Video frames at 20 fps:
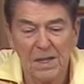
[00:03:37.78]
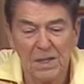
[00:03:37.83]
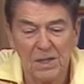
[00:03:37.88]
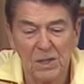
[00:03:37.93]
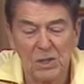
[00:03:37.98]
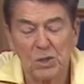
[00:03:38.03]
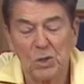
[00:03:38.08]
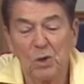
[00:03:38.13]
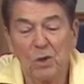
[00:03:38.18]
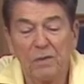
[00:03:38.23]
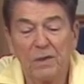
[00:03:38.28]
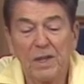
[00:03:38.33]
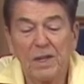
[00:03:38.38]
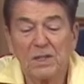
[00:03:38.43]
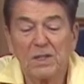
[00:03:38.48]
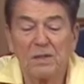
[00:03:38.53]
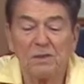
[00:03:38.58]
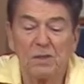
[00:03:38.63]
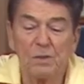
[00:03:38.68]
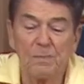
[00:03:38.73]
The
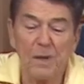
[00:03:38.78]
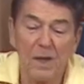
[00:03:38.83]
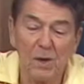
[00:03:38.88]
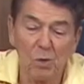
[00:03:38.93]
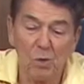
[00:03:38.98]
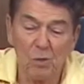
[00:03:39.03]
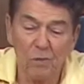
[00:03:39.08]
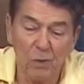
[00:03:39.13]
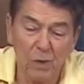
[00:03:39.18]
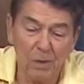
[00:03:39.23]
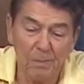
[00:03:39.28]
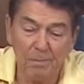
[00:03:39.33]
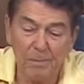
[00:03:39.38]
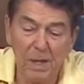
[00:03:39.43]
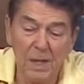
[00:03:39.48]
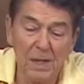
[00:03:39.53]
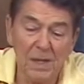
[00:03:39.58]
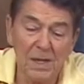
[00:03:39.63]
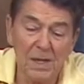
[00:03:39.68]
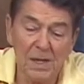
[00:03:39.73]
Soviets have spent over $1
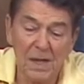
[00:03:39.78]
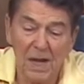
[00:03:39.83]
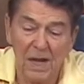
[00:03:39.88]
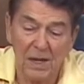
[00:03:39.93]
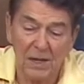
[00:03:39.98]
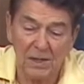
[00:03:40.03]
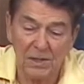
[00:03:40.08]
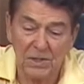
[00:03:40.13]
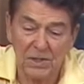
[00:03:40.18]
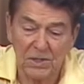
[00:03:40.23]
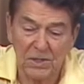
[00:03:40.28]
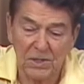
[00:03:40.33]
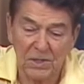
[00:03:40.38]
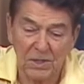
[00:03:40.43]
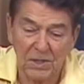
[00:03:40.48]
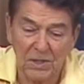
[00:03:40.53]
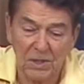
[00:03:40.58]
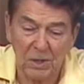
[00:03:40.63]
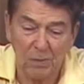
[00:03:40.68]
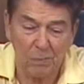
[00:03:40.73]
billion
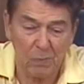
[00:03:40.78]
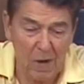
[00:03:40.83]
to